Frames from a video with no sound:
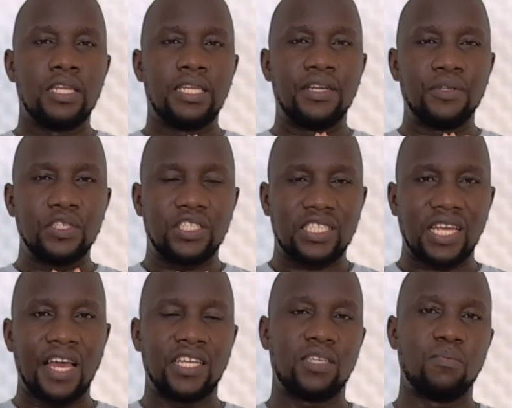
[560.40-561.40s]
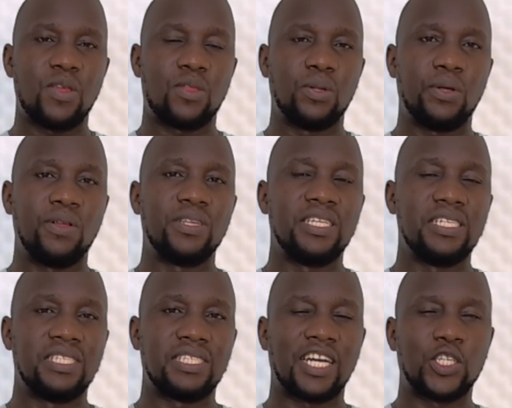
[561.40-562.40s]
the research
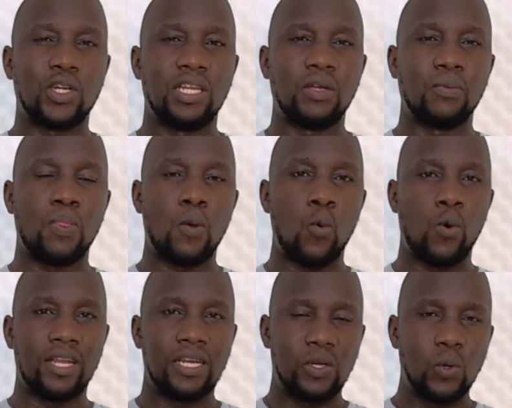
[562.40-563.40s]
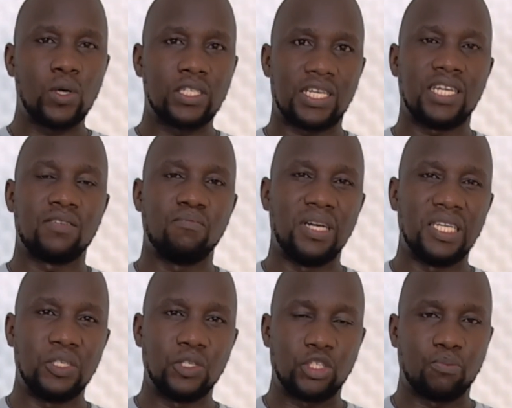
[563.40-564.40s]
methodology is actually well looked at by
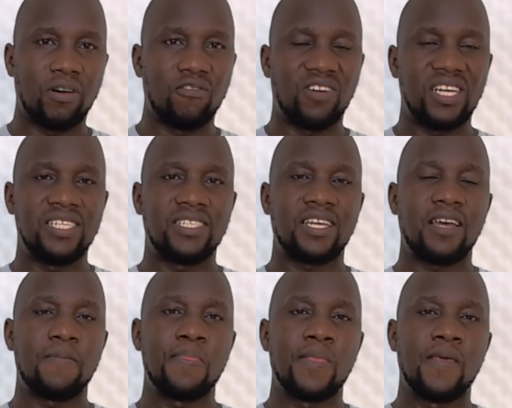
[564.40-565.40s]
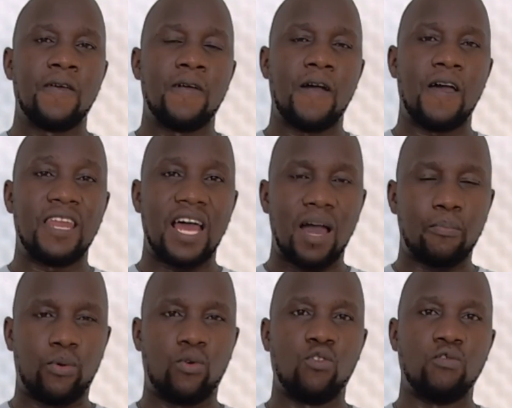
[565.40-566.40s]
your supervisor and
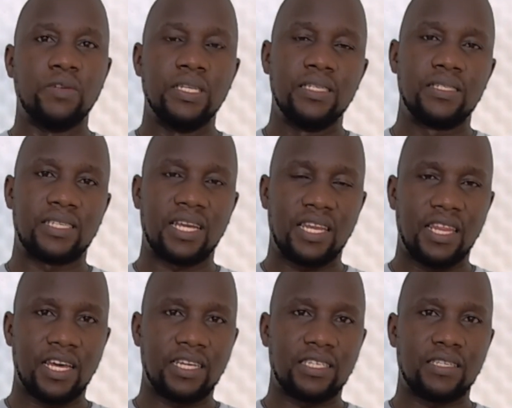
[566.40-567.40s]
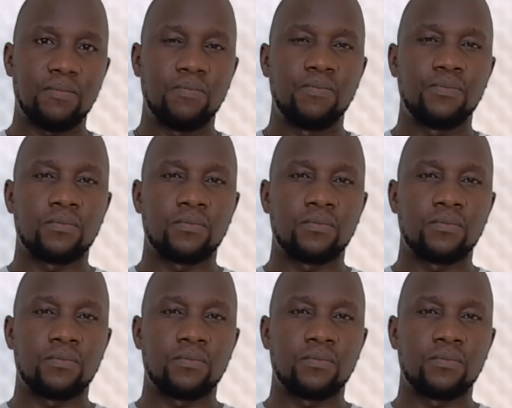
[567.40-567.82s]
approved, such that